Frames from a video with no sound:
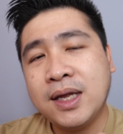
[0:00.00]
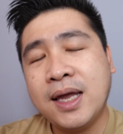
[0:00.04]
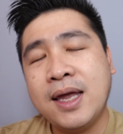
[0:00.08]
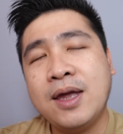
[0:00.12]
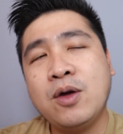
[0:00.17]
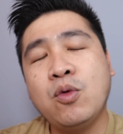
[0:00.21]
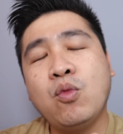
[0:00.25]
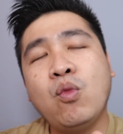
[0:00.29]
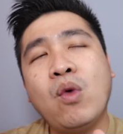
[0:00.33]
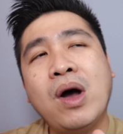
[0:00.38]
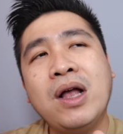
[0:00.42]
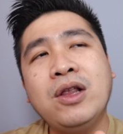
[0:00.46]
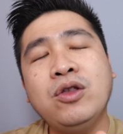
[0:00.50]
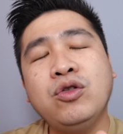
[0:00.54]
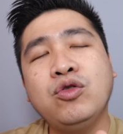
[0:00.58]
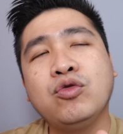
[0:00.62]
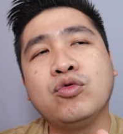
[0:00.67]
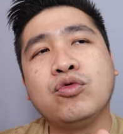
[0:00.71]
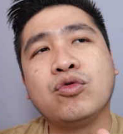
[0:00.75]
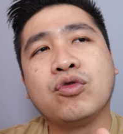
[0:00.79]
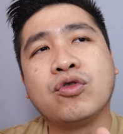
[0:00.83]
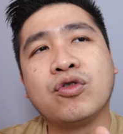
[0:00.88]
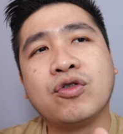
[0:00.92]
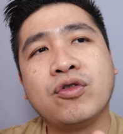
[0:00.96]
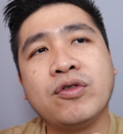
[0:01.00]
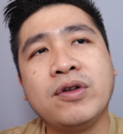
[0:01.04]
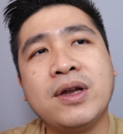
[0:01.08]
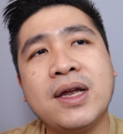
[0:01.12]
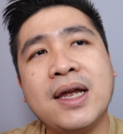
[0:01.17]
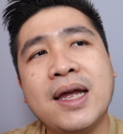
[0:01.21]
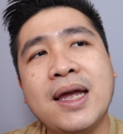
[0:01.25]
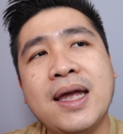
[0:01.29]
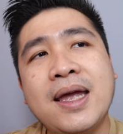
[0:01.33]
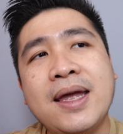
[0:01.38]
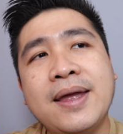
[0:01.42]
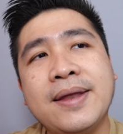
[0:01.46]
they want to
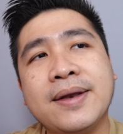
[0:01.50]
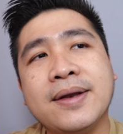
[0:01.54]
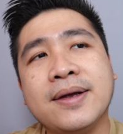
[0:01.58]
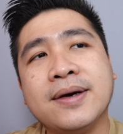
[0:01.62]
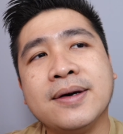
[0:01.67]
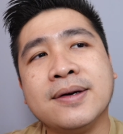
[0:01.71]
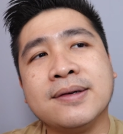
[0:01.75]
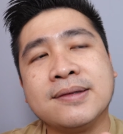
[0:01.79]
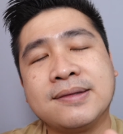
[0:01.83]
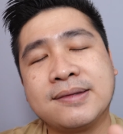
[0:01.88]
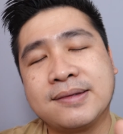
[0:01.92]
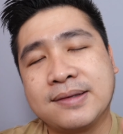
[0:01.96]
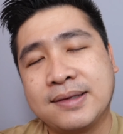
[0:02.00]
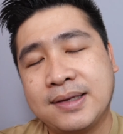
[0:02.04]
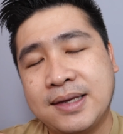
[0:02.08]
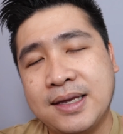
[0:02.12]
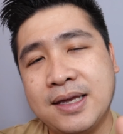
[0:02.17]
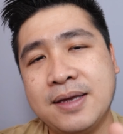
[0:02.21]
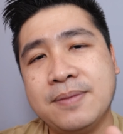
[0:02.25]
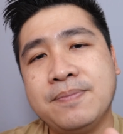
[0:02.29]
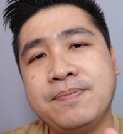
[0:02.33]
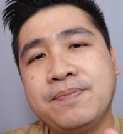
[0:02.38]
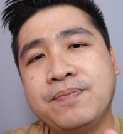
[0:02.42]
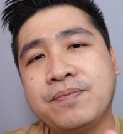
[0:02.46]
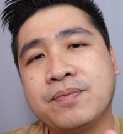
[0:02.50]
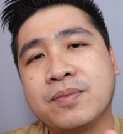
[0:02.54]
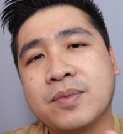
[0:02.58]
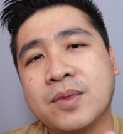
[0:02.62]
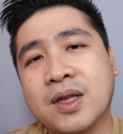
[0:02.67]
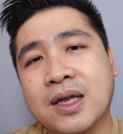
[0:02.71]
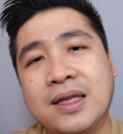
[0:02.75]
create a scheme.